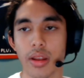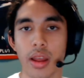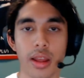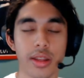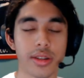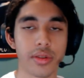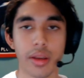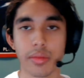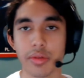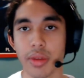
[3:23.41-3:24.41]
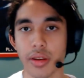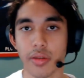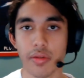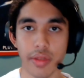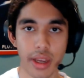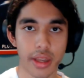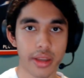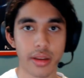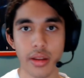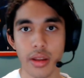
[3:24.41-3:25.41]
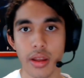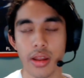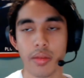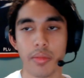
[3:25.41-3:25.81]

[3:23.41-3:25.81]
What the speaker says: In certain games you might get over 90, but